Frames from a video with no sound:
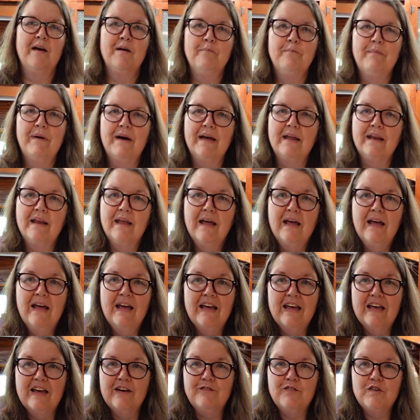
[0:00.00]
But
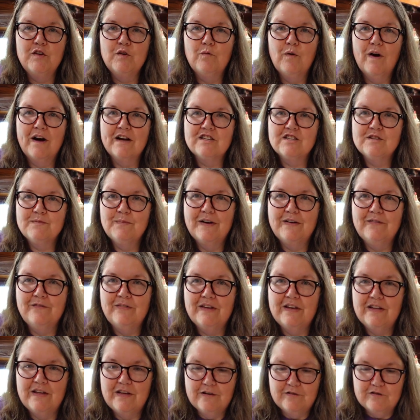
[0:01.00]
if you watch my
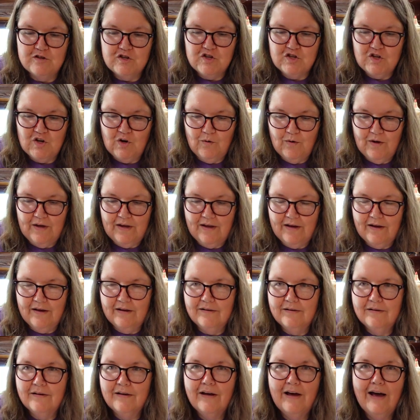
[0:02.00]
video showing
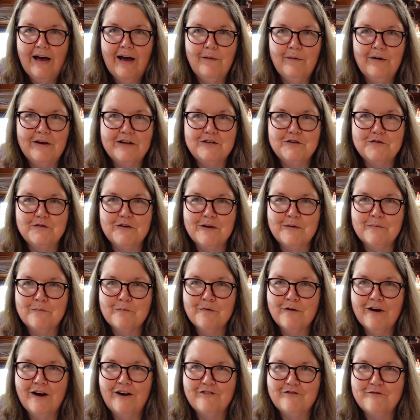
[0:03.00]
how I do
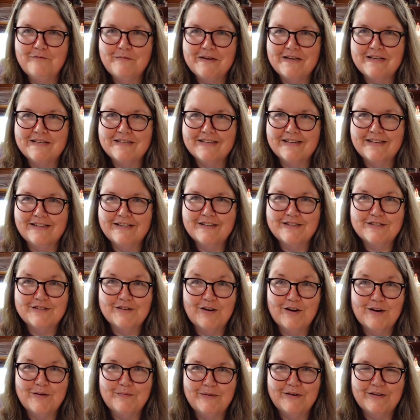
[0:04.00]
improv piecing,
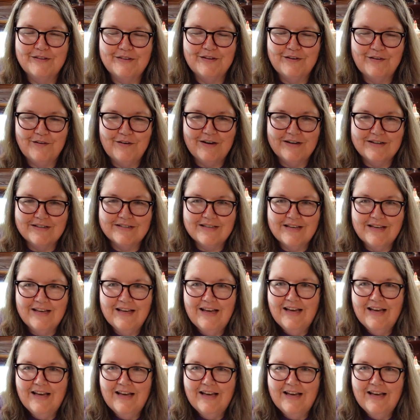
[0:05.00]
sorry about the dogs.